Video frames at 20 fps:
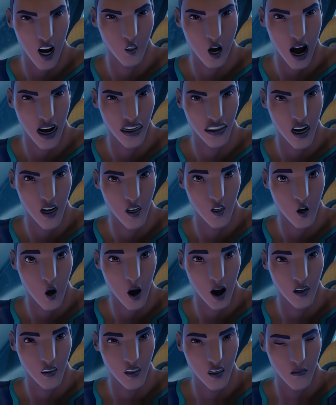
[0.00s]
that rock is
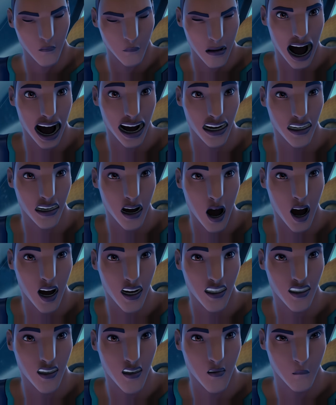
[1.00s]
huge. Make
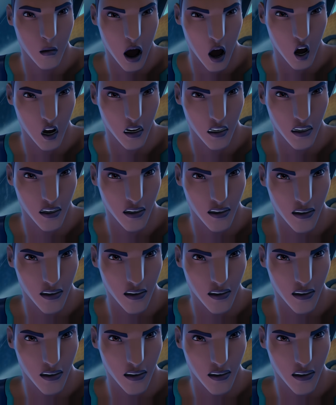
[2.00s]
us small. It's